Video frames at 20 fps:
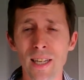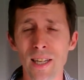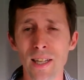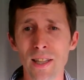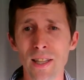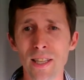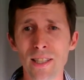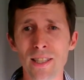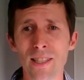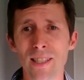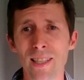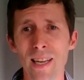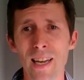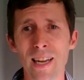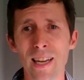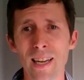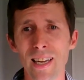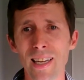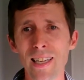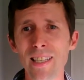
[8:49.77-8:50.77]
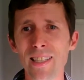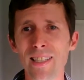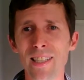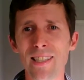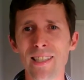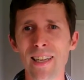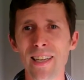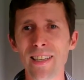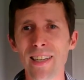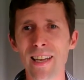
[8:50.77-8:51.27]
this Easter
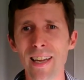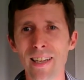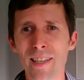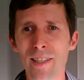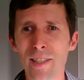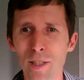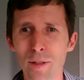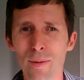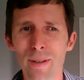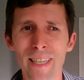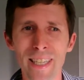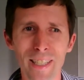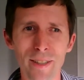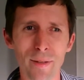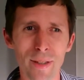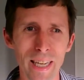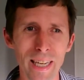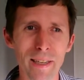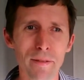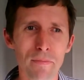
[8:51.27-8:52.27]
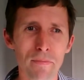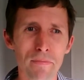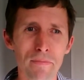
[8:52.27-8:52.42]
Sunday 2020,